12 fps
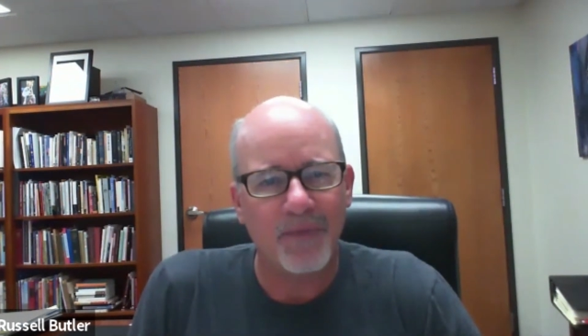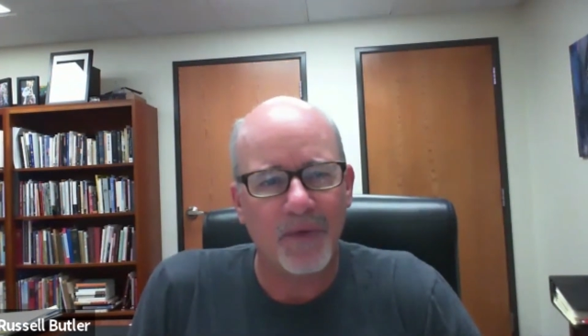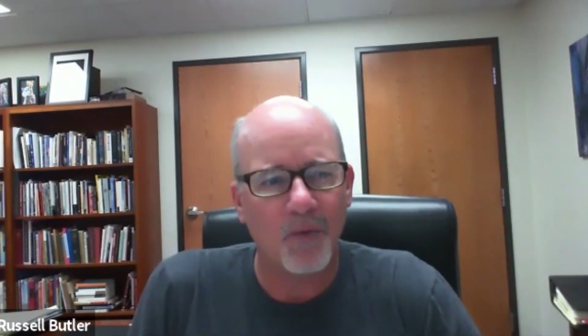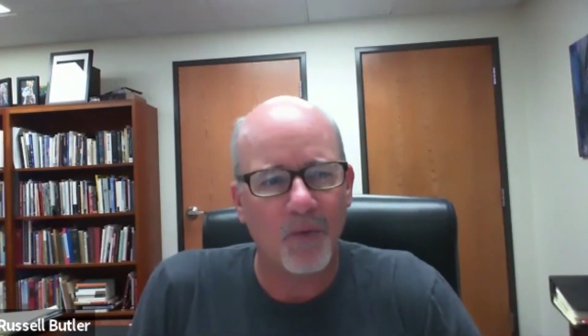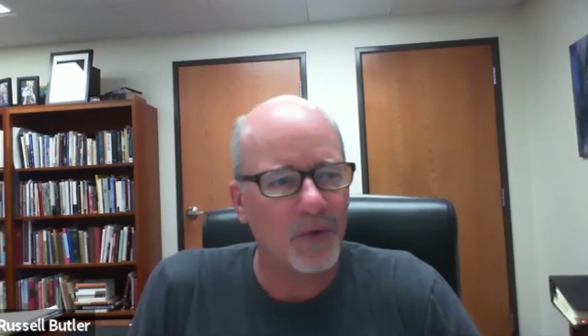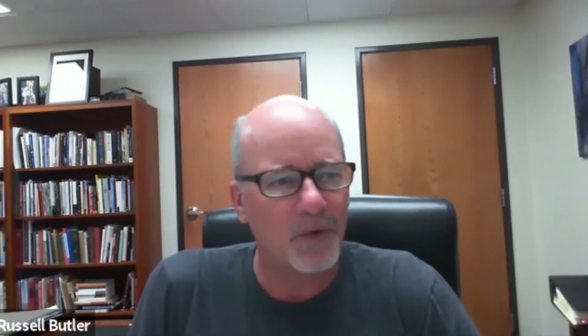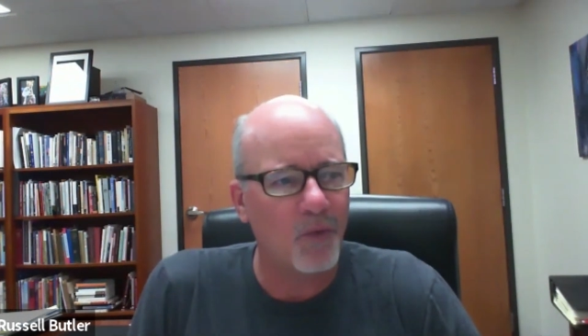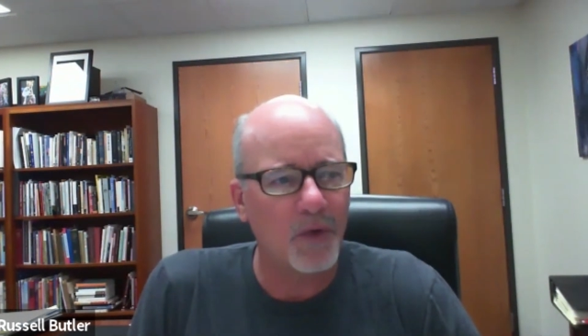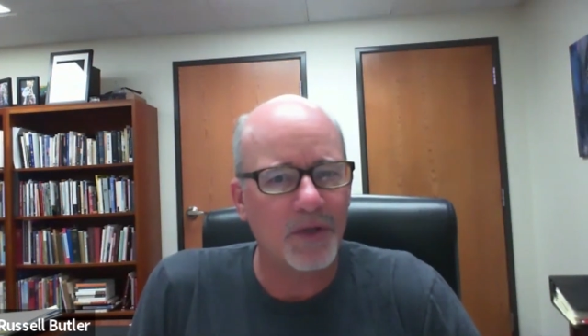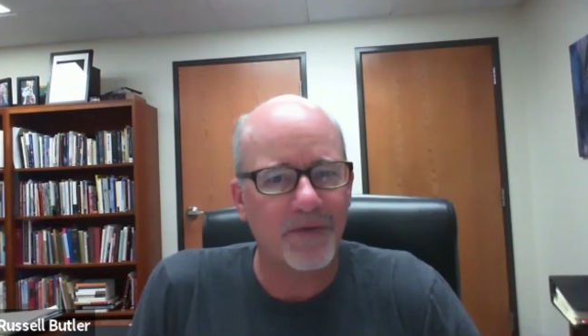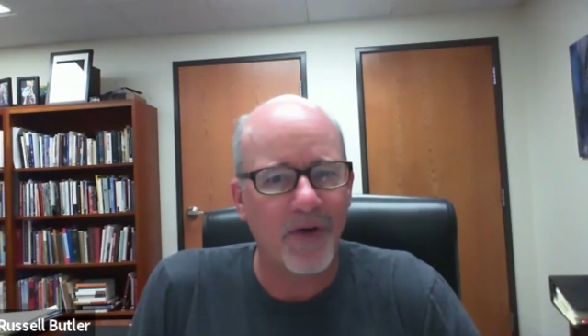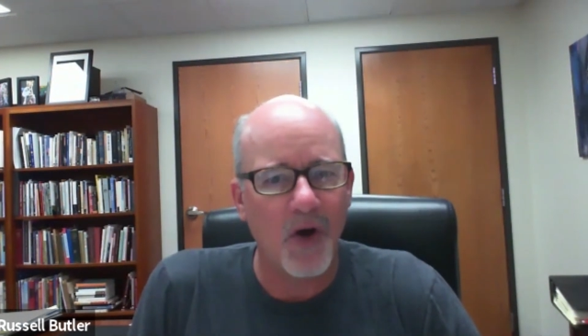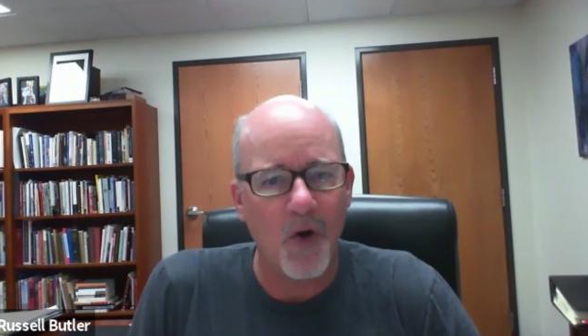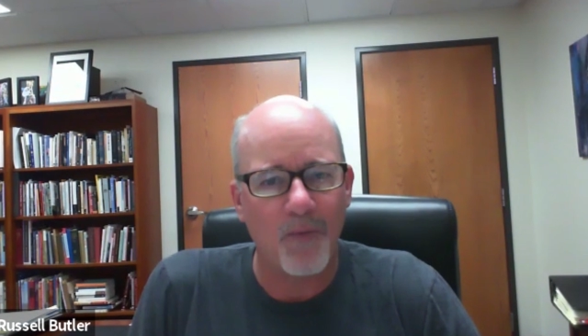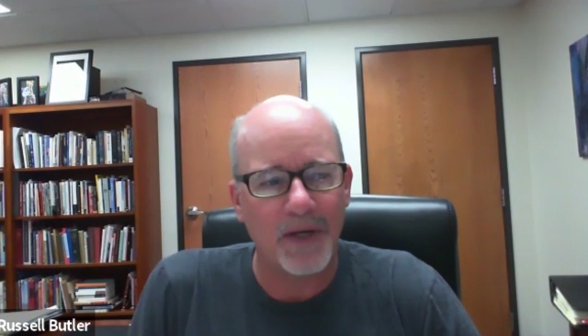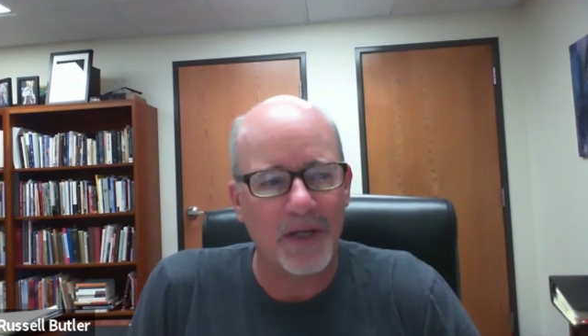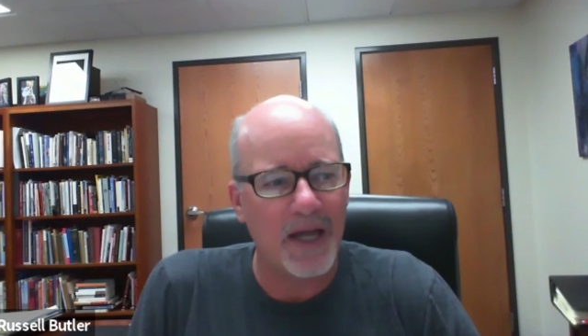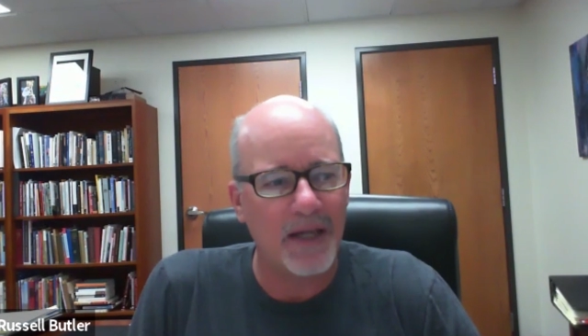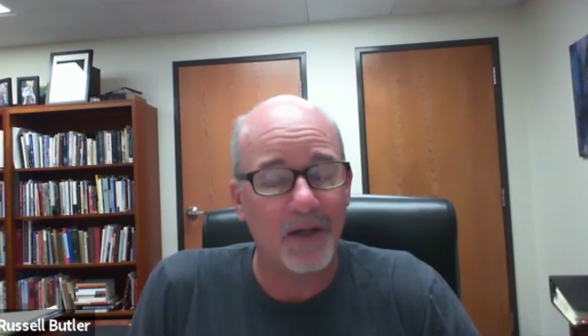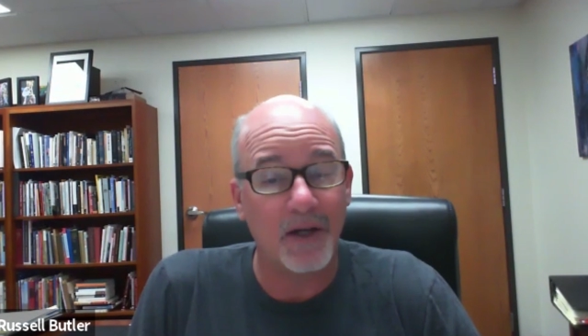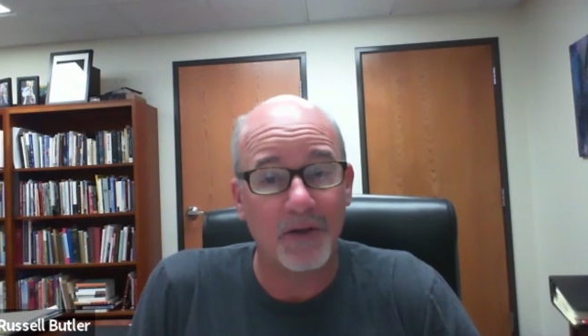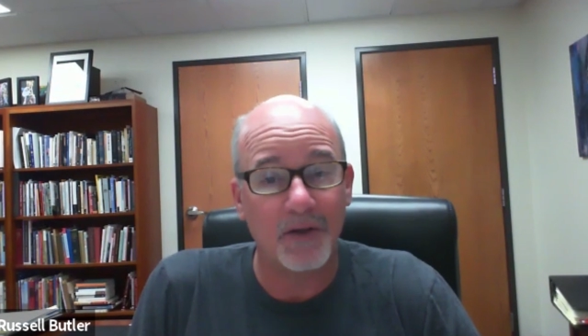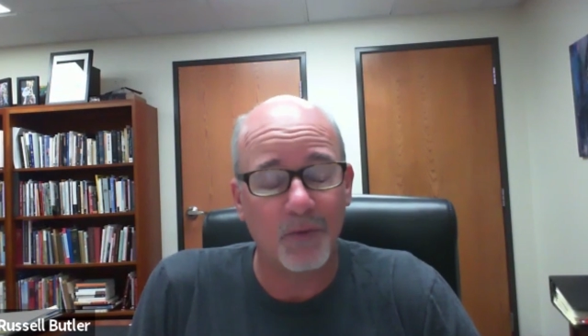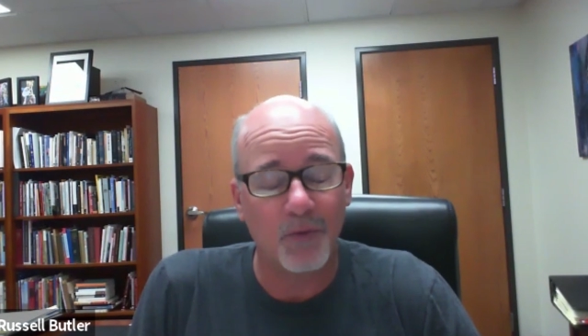the words of hope, and, and
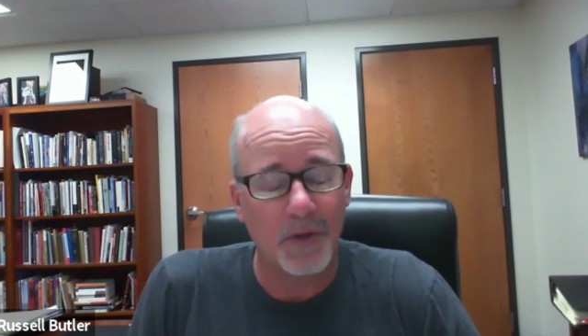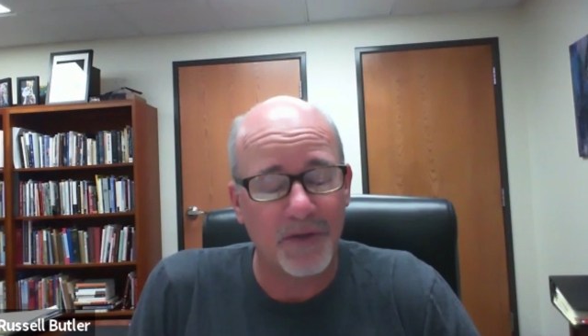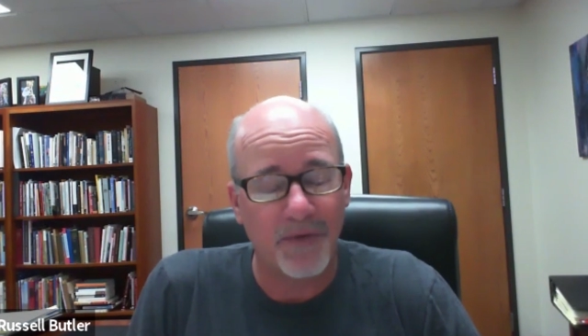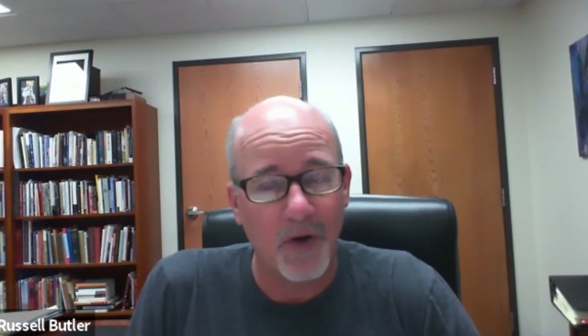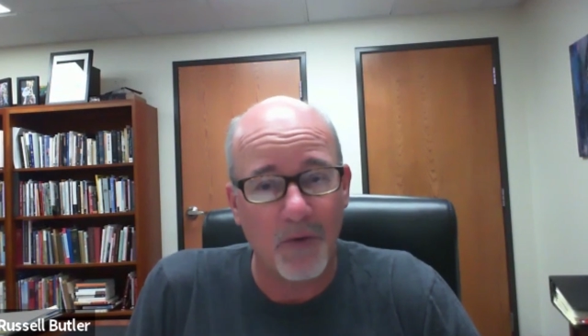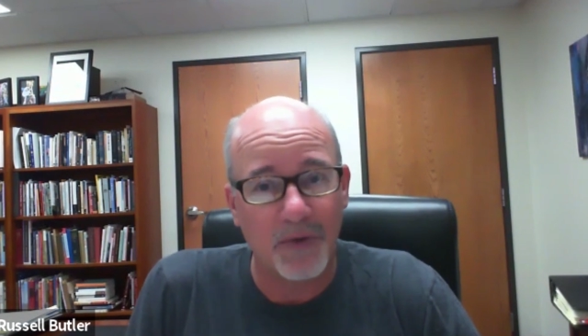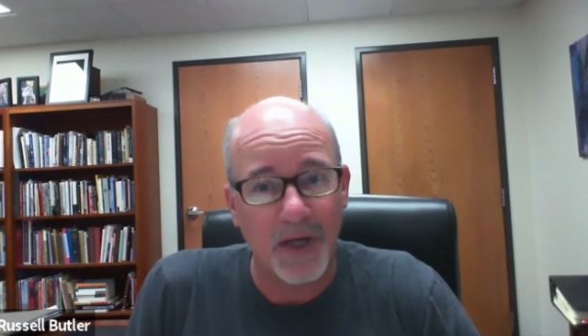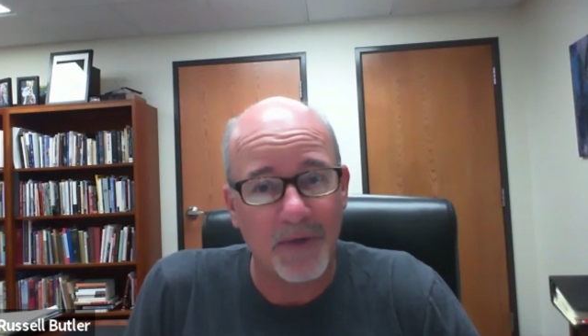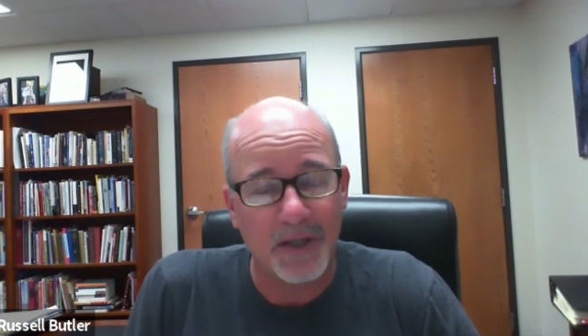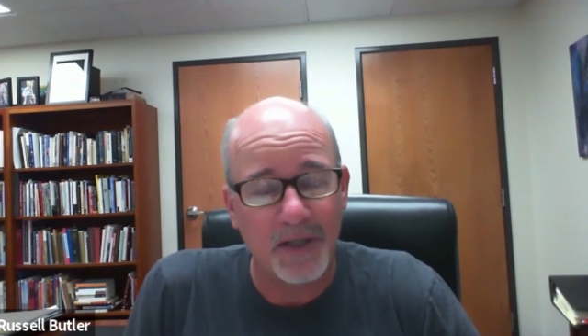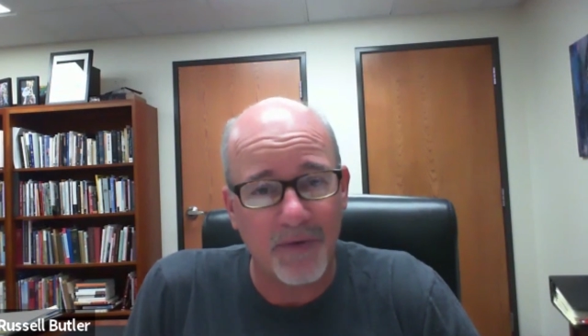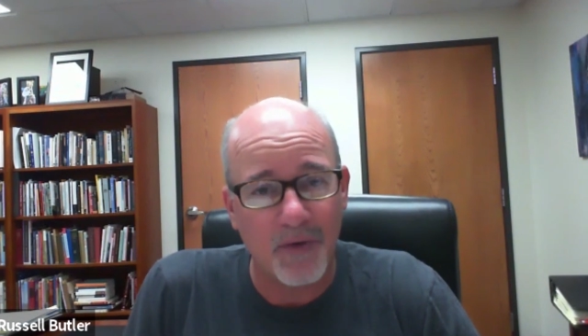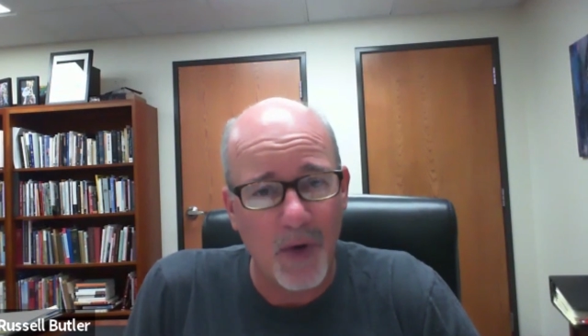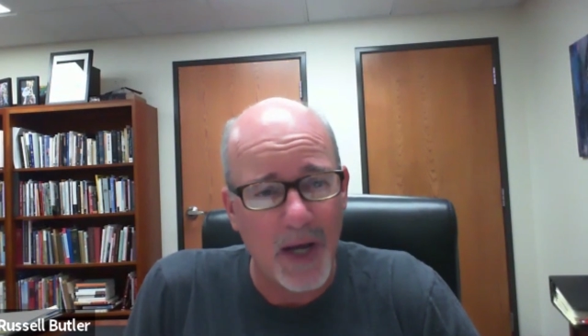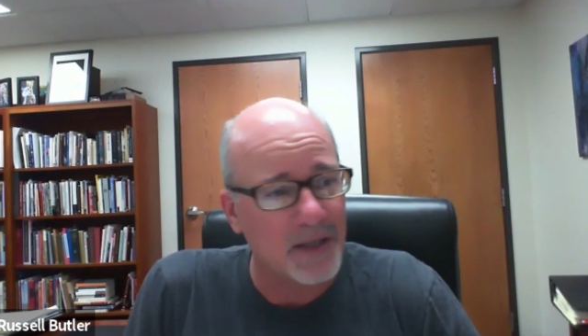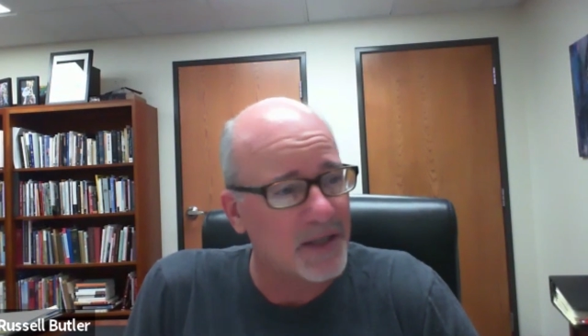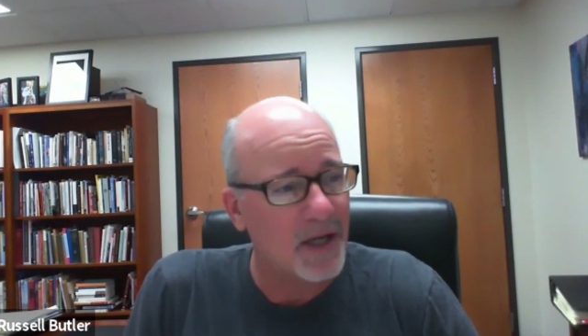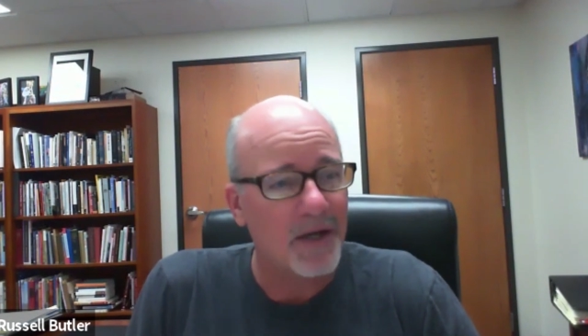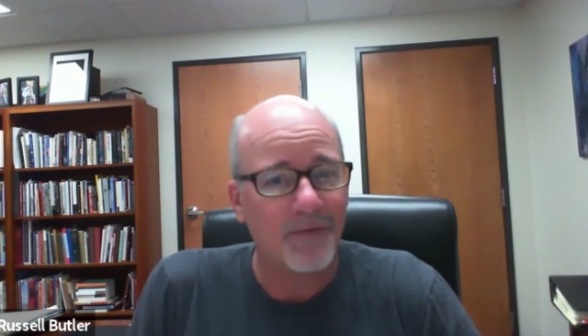the, the words of hope come in different ways.